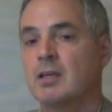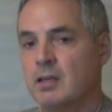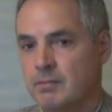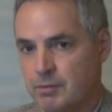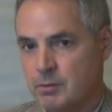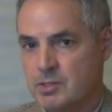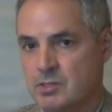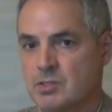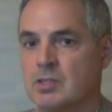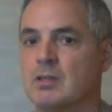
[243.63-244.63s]

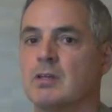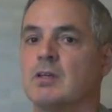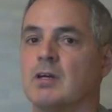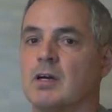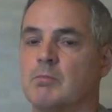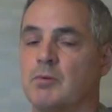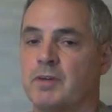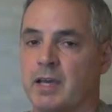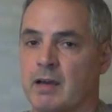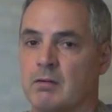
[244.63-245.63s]
influences
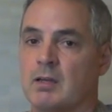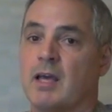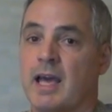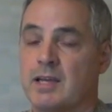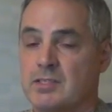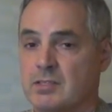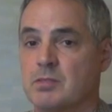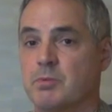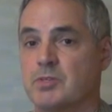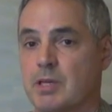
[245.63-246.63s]
moving out, as does
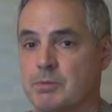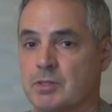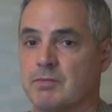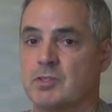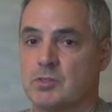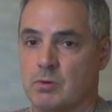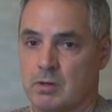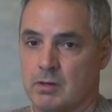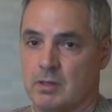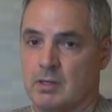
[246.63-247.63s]
the perception of disorder.